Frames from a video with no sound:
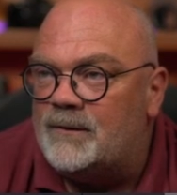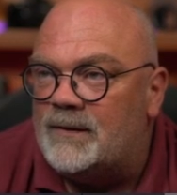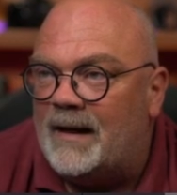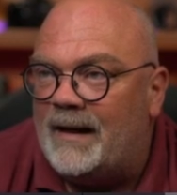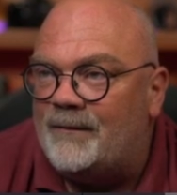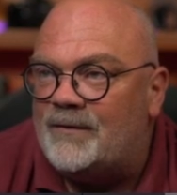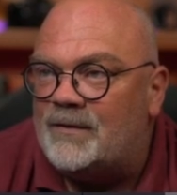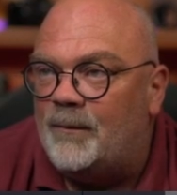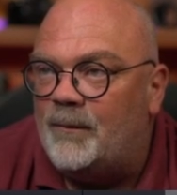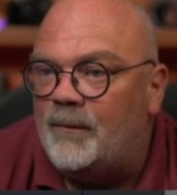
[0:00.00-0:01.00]
I have
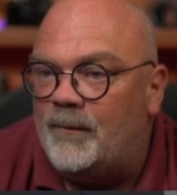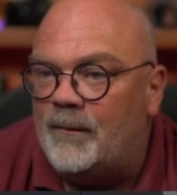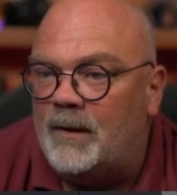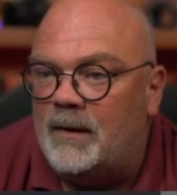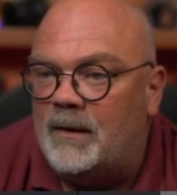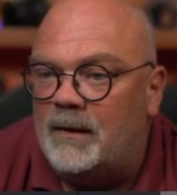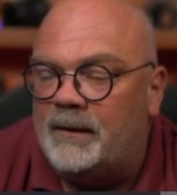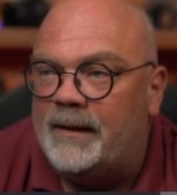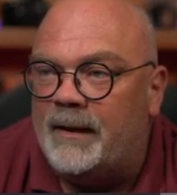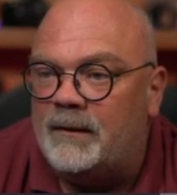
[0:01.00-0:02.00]
some
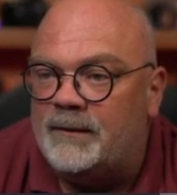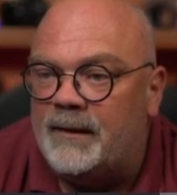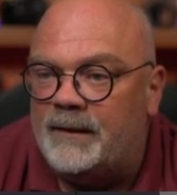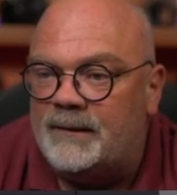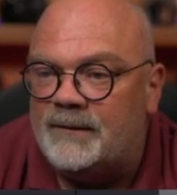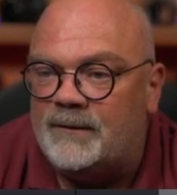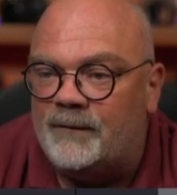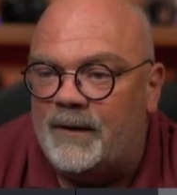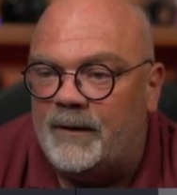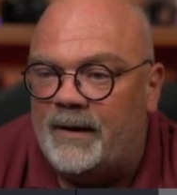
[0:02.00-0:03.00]
gain that is
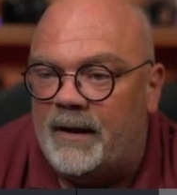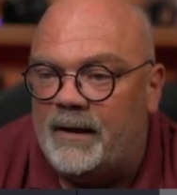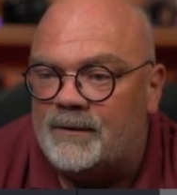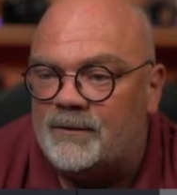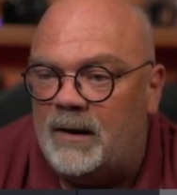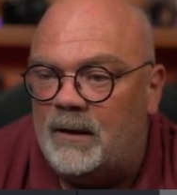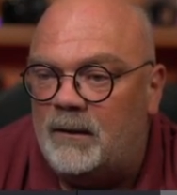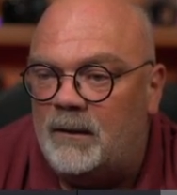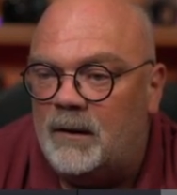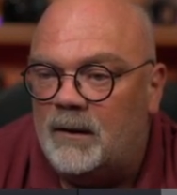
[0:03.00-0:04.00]
very high as
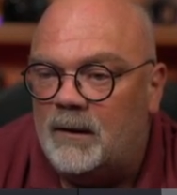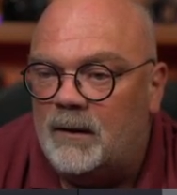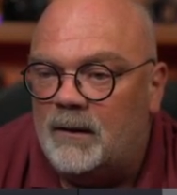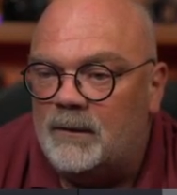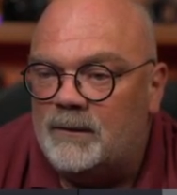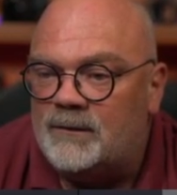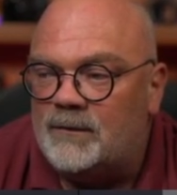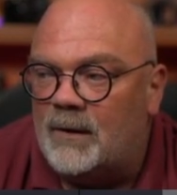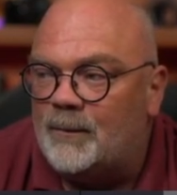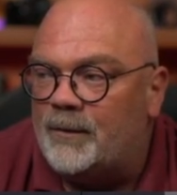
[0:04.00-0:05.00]
well.
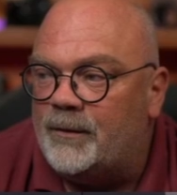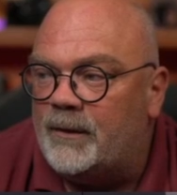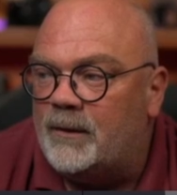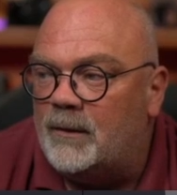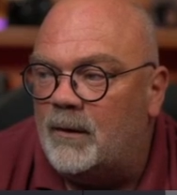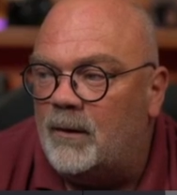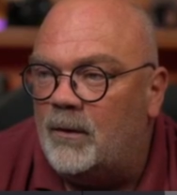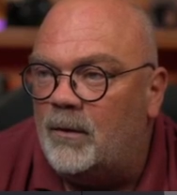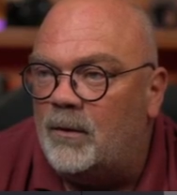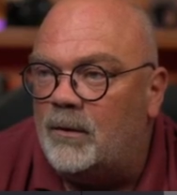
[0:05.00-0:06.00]
So I'm gonna
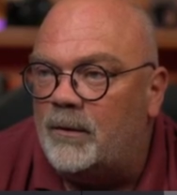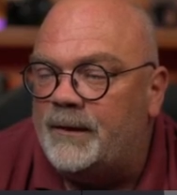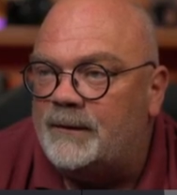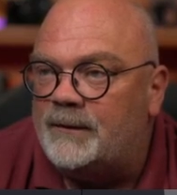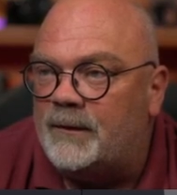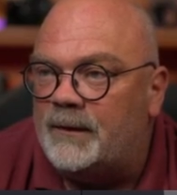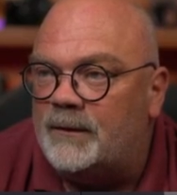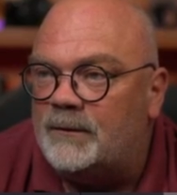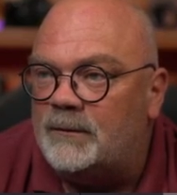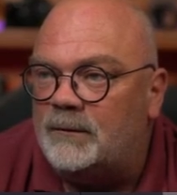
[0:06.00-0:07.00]
lower it a
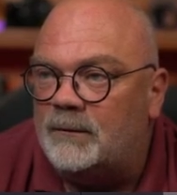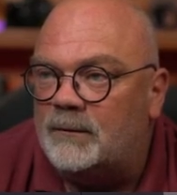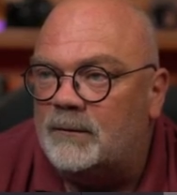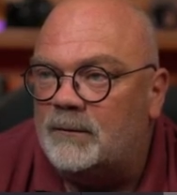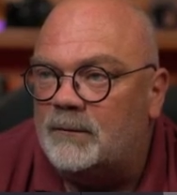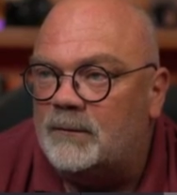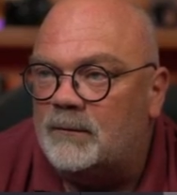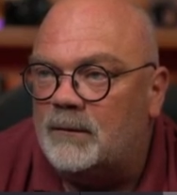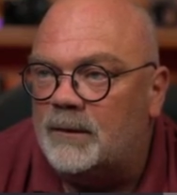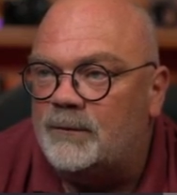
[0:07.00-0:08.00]
little,
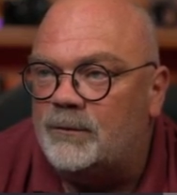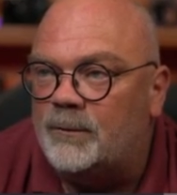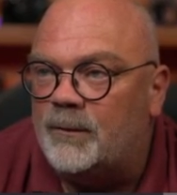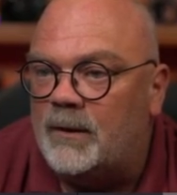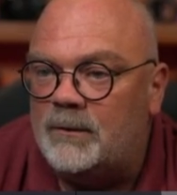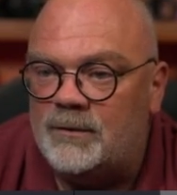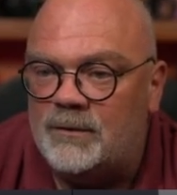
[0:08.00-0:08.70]
not too much.